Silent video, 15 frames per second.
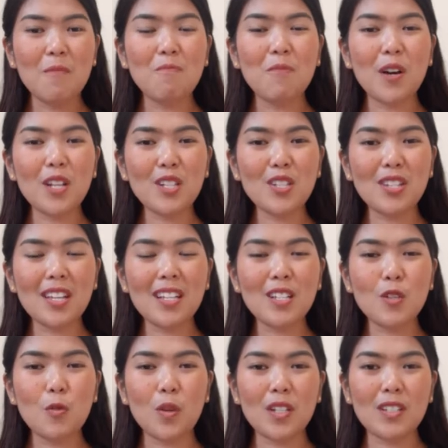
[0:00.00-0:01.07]

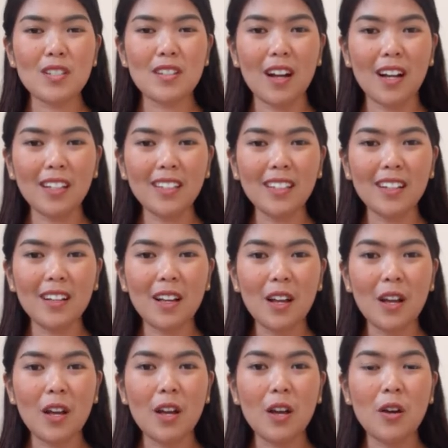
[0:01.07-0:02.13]
post-test was done
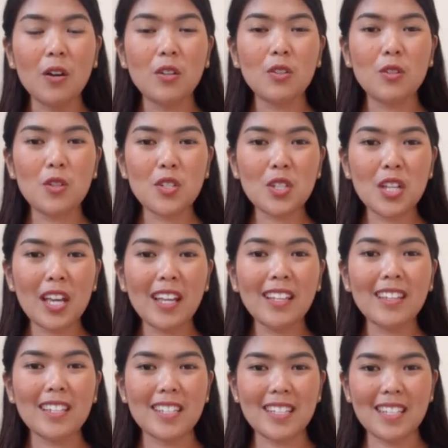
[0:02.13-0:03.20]

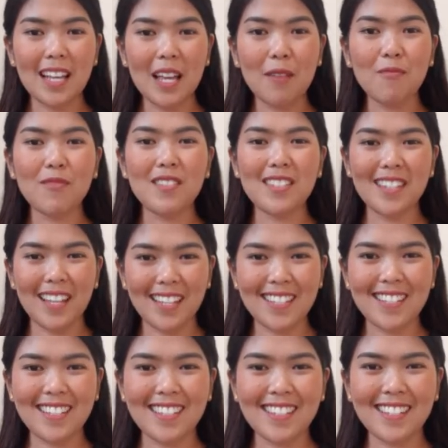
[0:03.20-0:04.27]
using the same
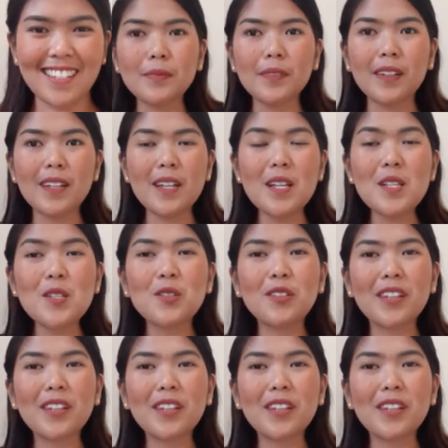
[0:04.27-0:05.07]
test. So